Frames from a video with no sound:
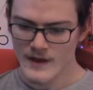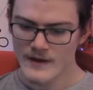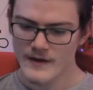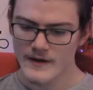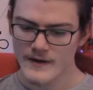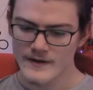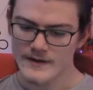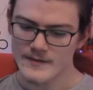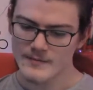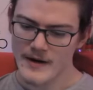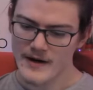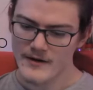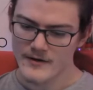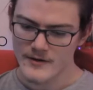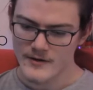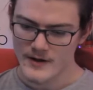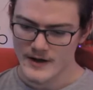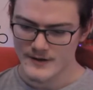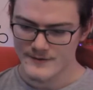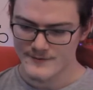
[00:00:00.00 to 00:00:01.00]
A
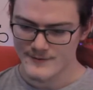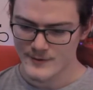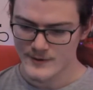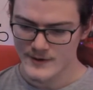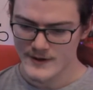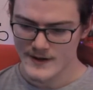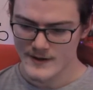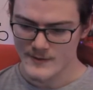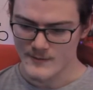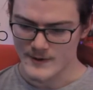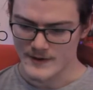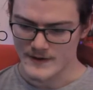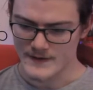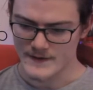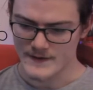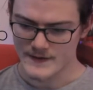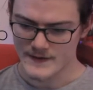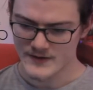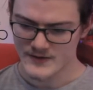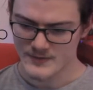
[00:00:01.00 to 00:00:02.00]
sparrow had four young
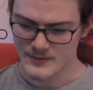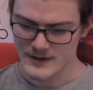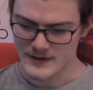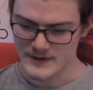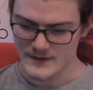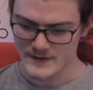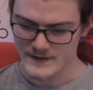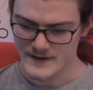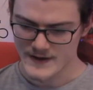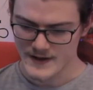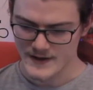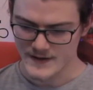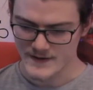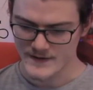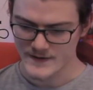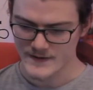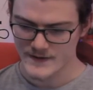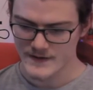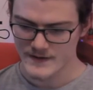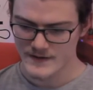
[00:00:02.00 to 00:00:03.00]
ones in a swallow's
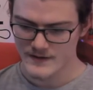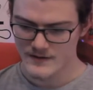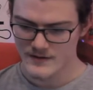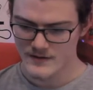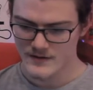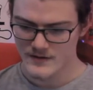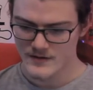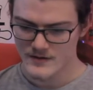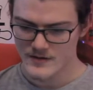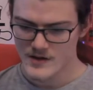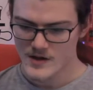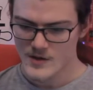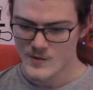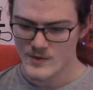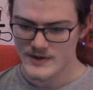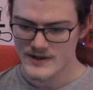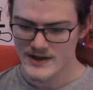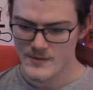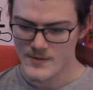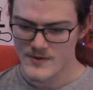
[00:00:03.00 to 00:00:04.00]
nest.
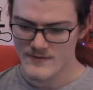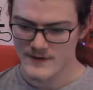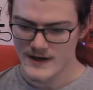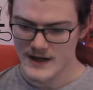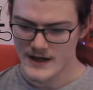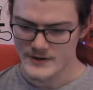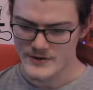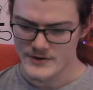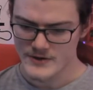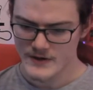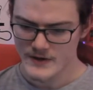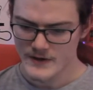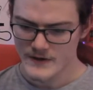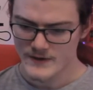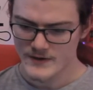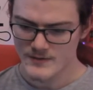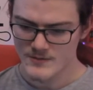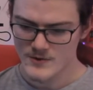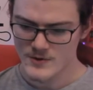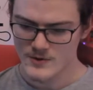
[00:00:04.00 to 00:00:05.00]
When they were fledged,
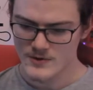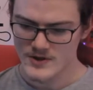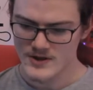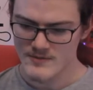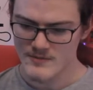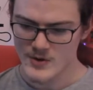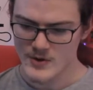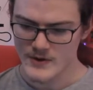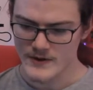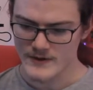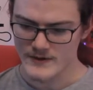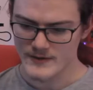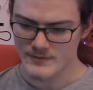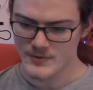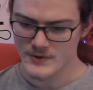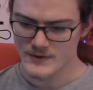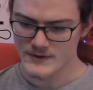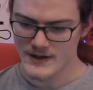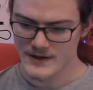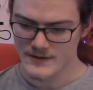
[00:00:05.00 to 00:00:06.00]
some naughty boys
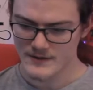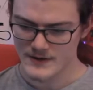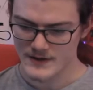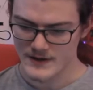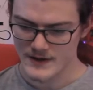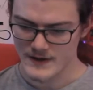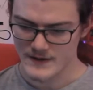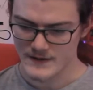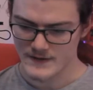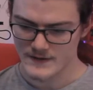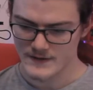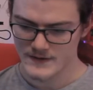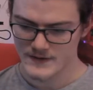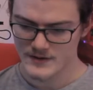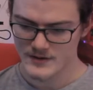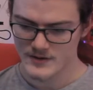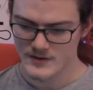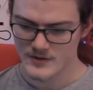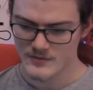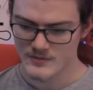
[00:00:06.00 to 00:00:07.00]
pulled out the nest,
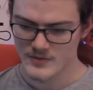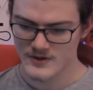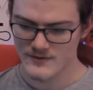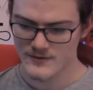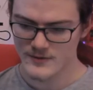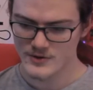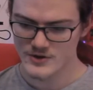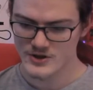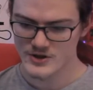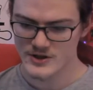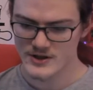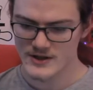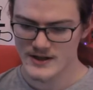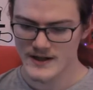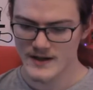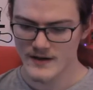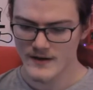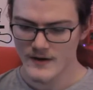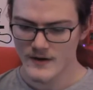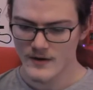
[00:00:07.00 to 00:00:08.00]
but
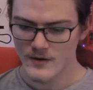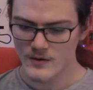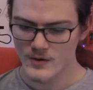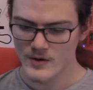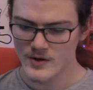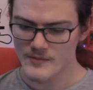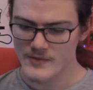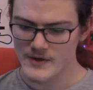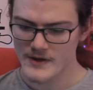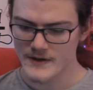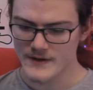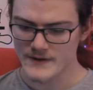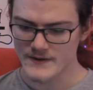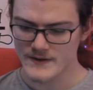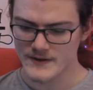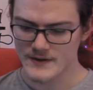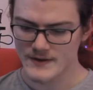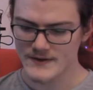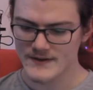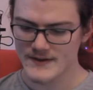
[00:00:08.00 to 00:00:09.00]
fortunately all the birds
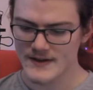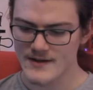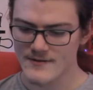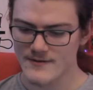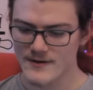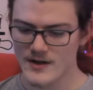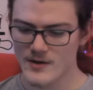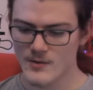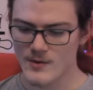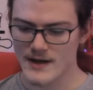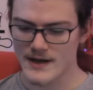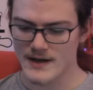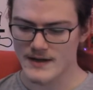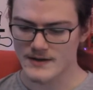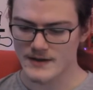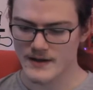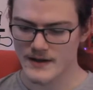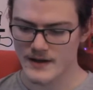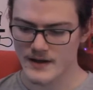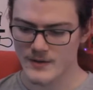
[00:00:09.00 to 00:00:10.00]
got safely away in
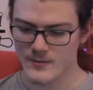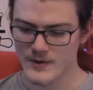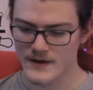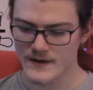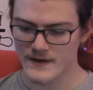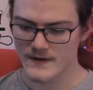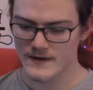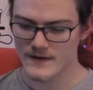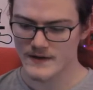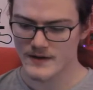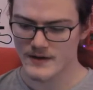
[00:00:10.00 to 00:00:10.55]
the high wind.